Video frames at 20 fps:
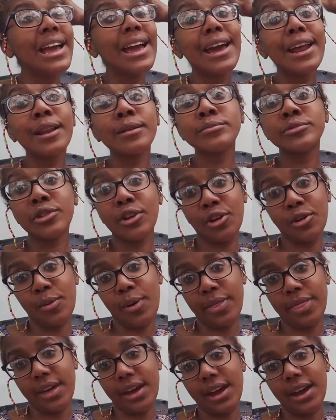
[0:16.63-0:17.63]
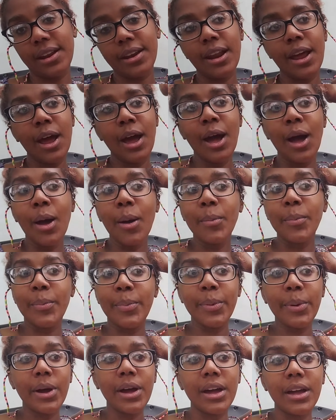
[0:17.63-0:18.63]
And I'm sorry about that.
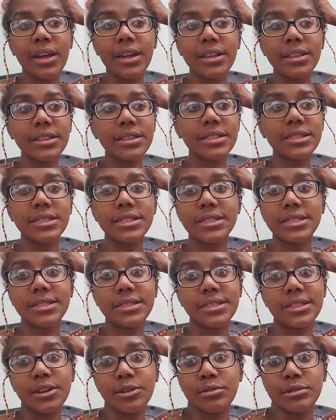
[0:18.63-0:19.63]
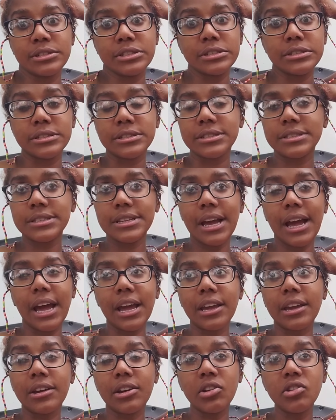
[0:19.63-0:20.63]
But there was just, I
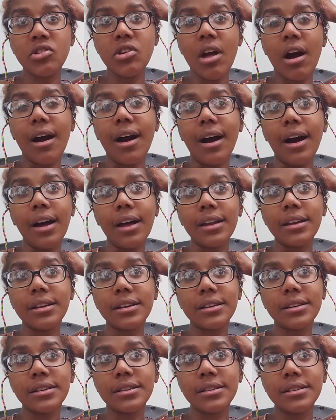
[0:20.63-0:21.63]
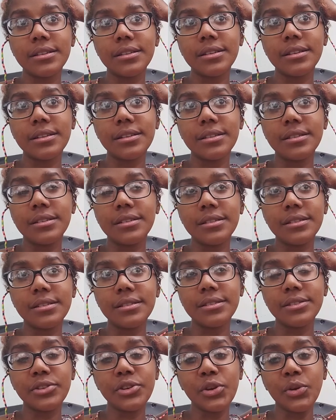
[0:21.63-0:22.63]
could not
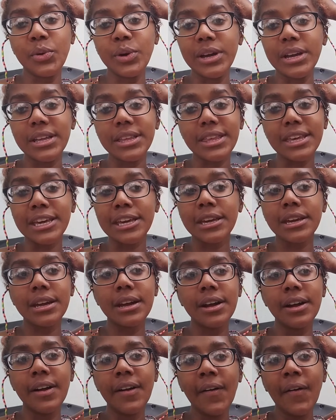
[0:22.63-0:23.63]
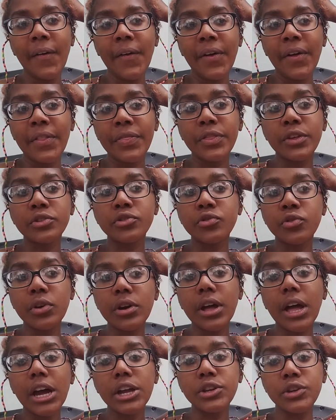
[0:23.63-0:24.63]
do it. Like, the trail
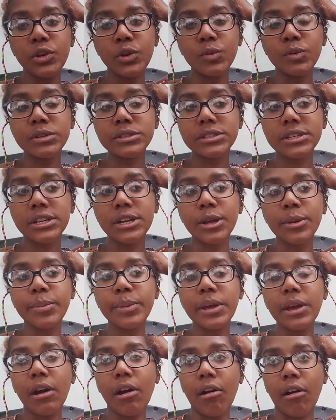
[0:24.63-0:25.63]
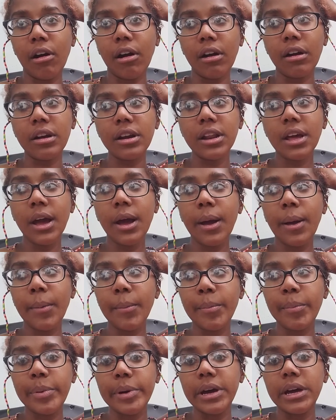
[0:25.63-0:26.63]
I knew was going to be hard,
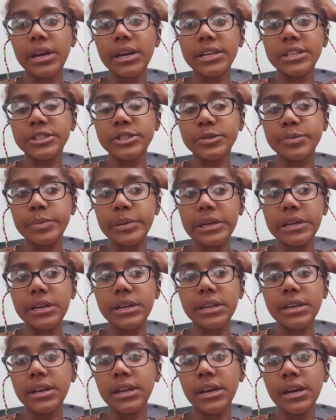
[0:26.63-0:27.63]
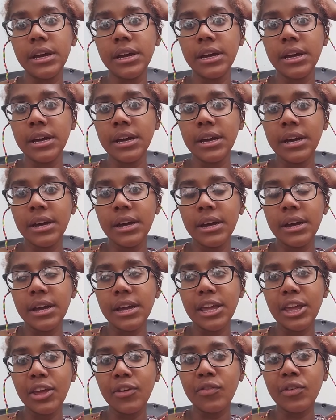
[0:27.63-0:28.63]
but it's been
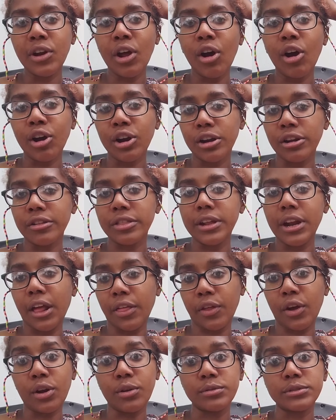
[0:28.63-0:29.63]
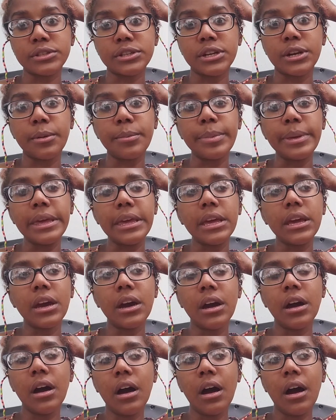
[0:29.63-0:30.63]
even harder than I thought it was going to be.
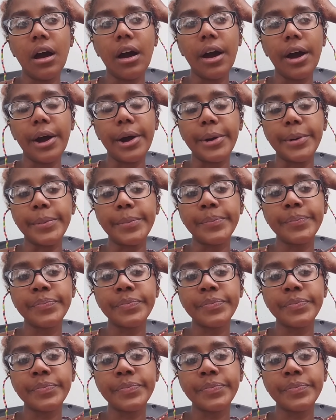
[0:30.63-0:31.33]
Um,